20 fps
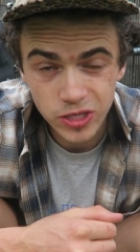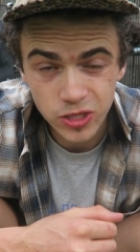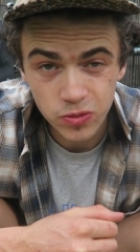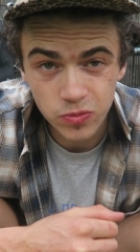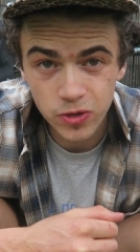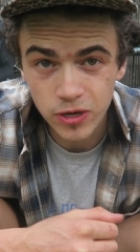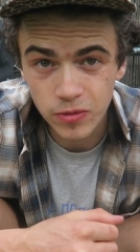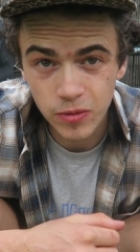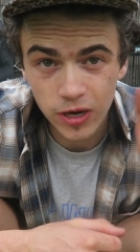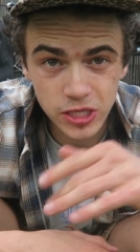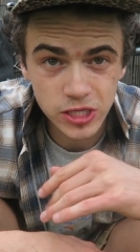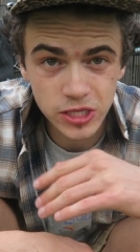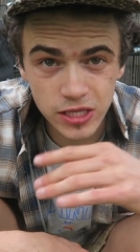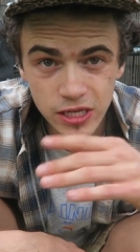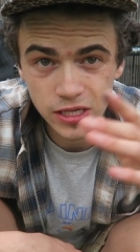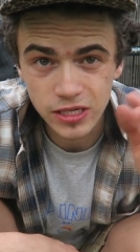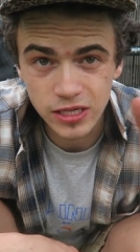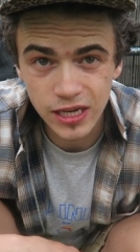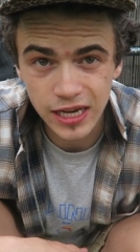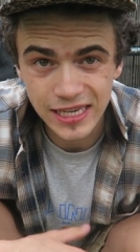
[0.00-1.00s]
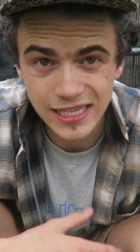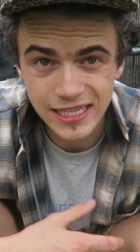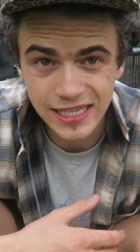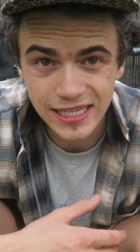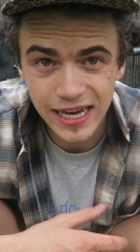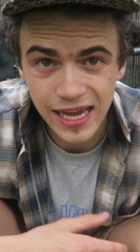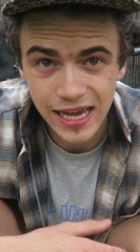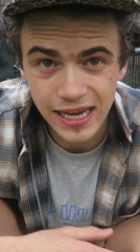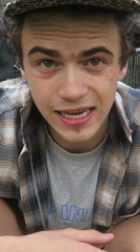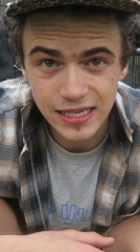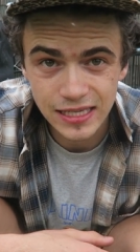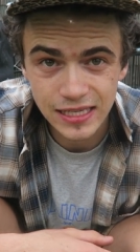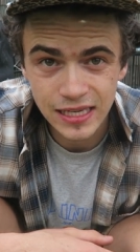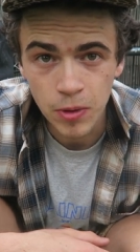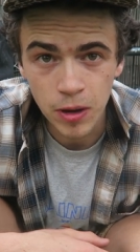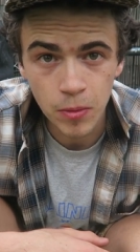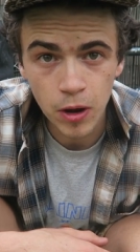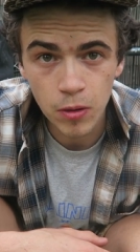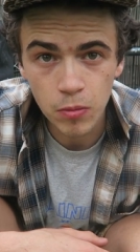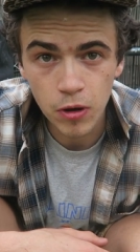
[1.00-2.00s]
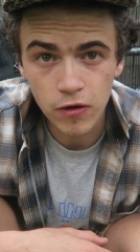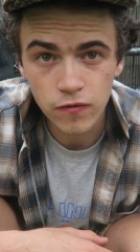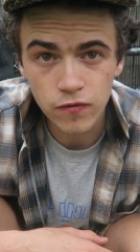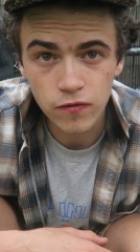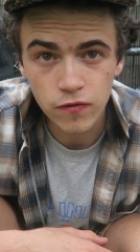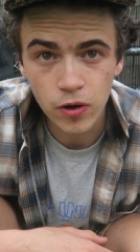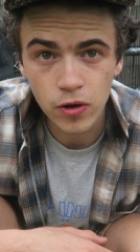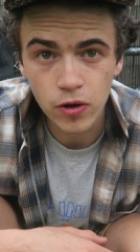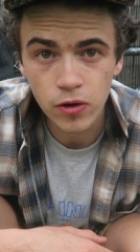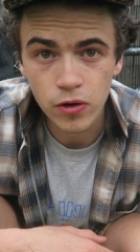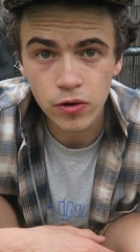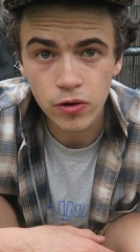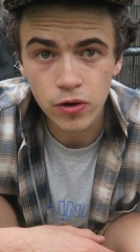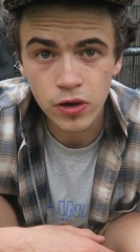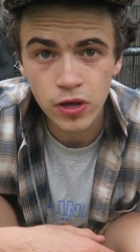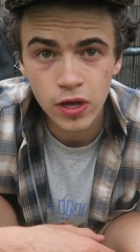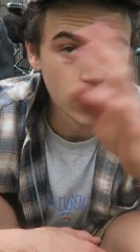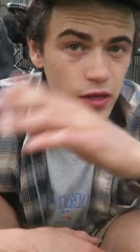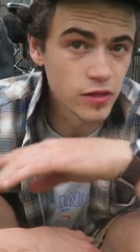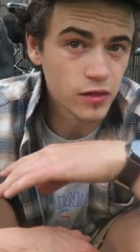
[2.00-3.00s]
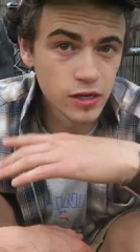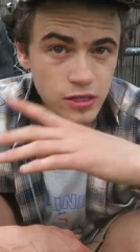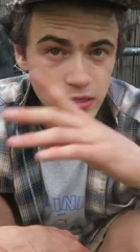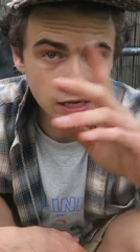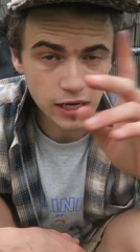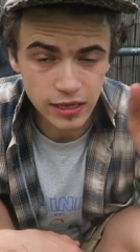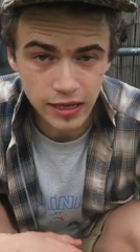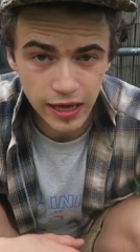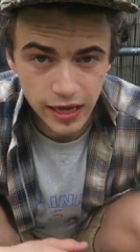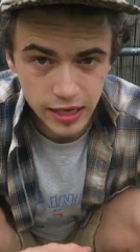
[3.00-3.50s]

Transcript: So pretty much things like snacks, my mobile phone and things like